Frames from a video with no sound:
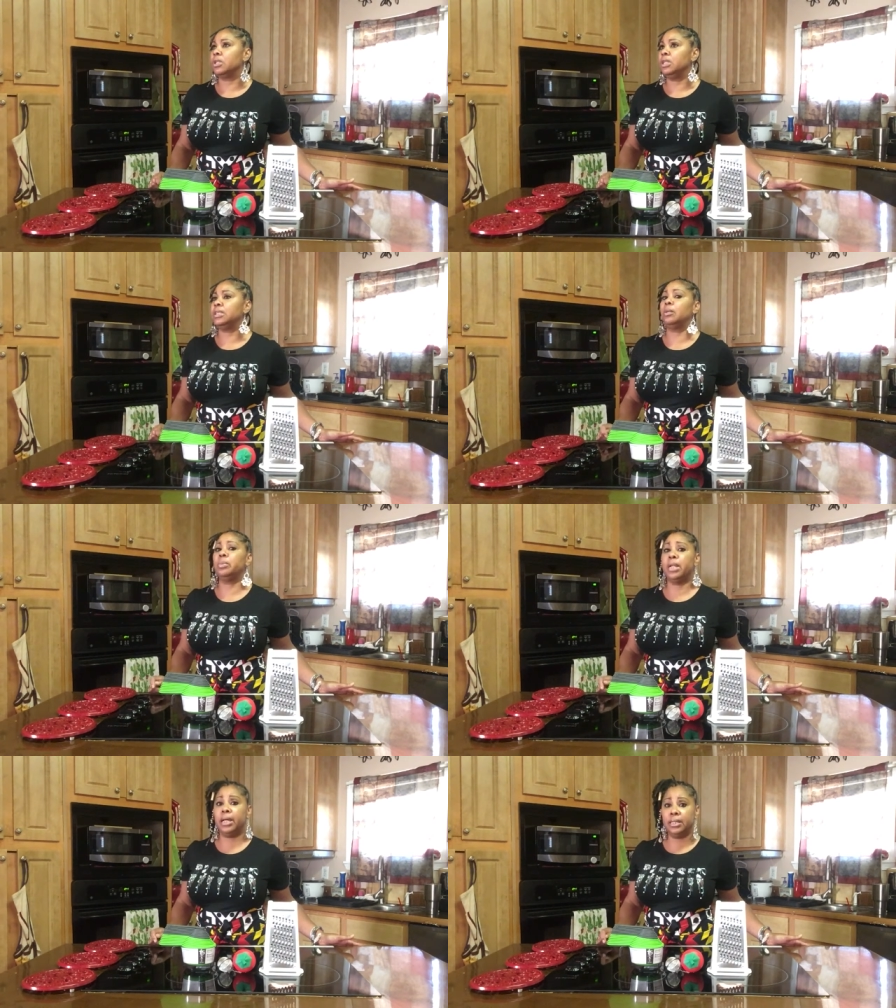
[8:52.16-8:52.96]
it's some
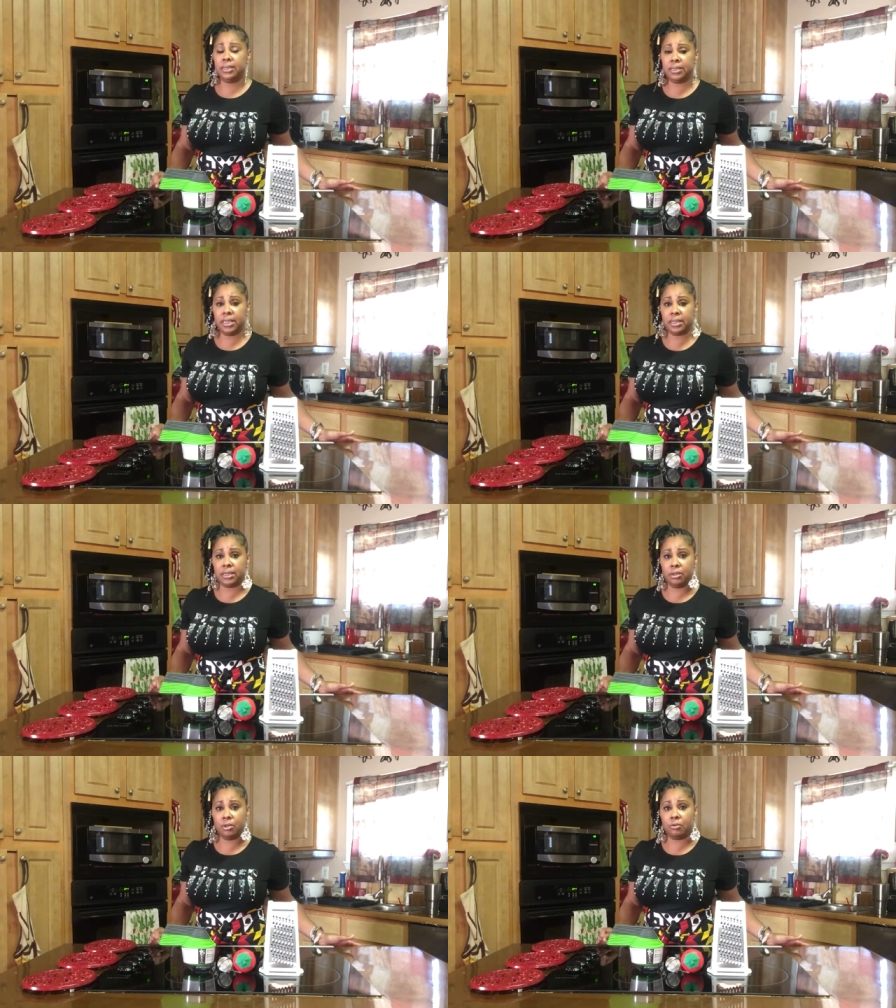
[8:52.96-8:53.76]
lettuce that's
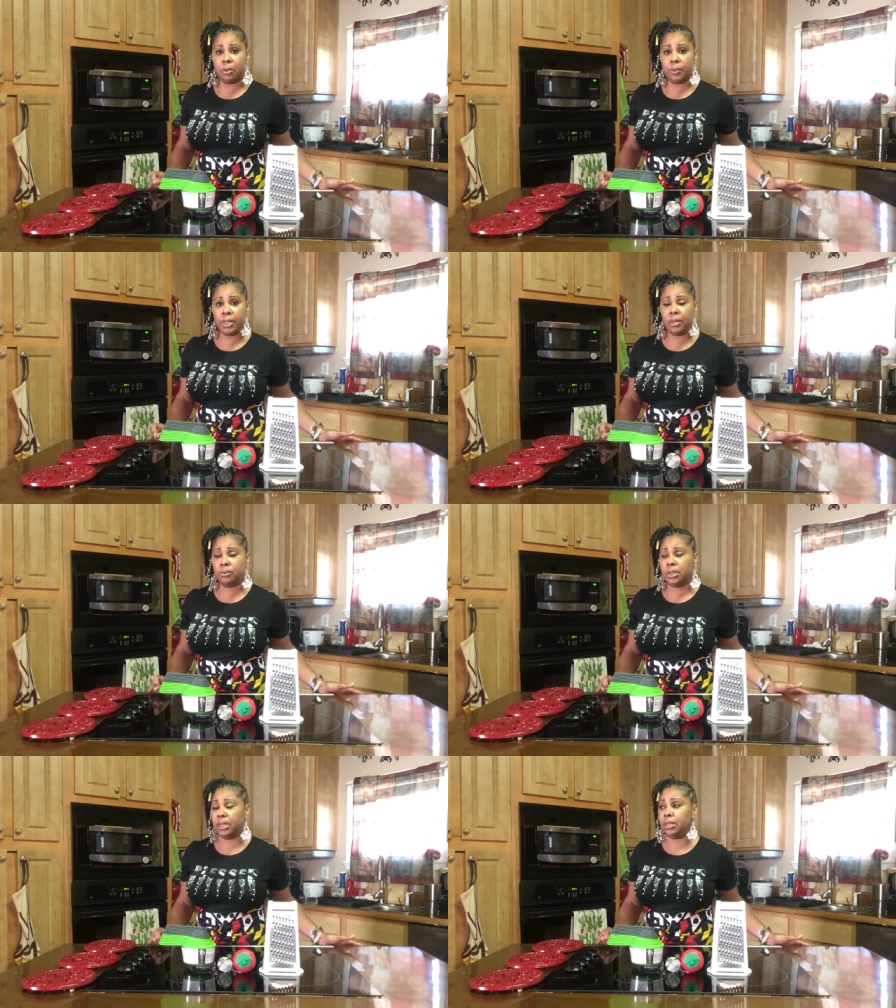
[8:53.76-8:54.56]
still growing
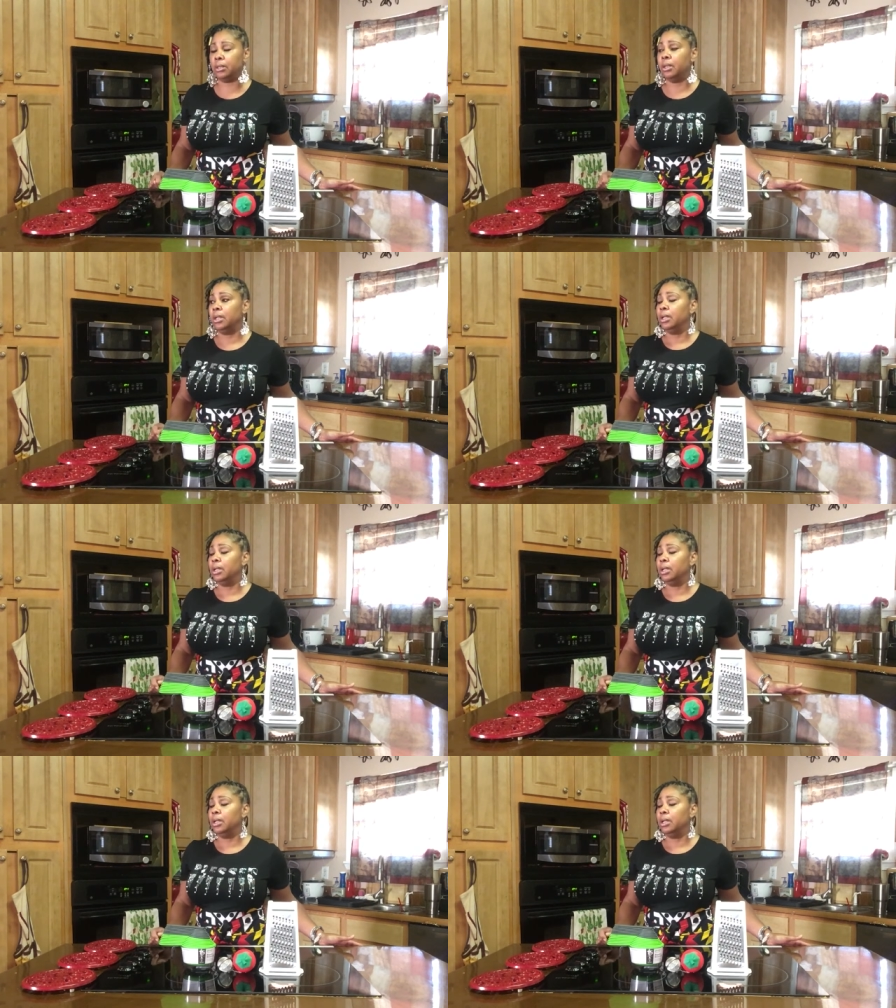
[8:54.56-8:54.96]
out there.